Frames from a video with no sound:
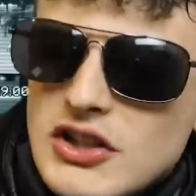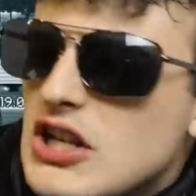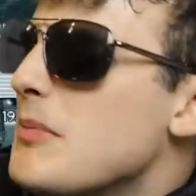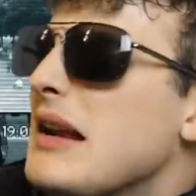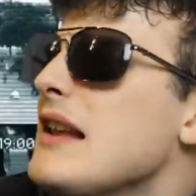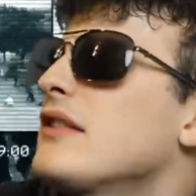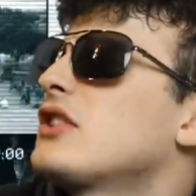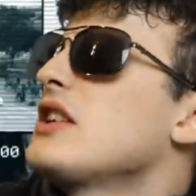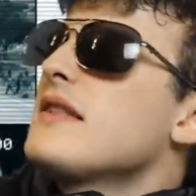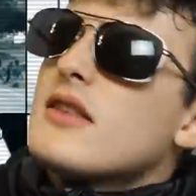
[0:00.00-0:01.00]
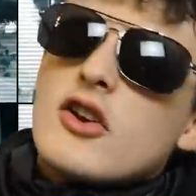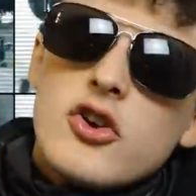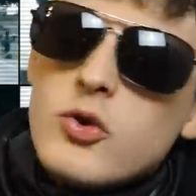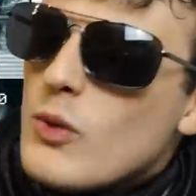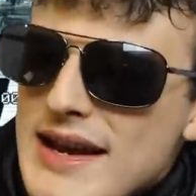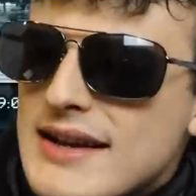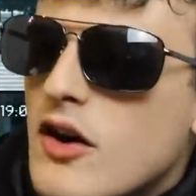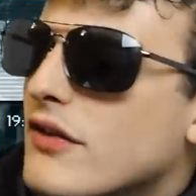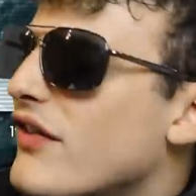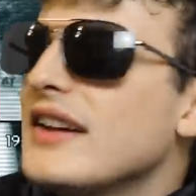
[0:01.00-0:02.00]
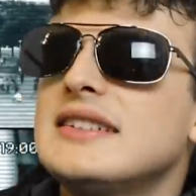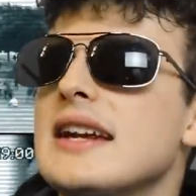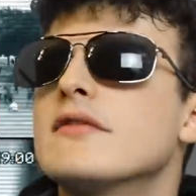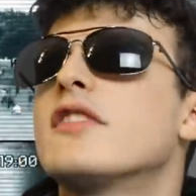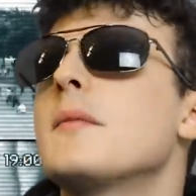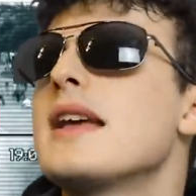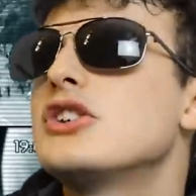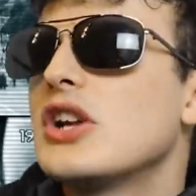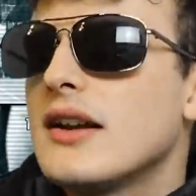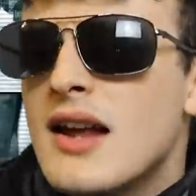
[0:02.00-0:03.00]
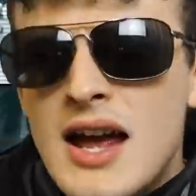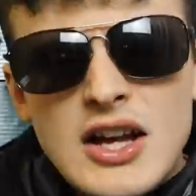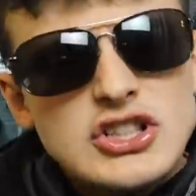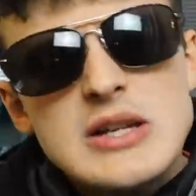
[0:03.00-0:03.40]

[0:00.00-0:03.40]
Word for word: She believes that she's the queen of finding information. She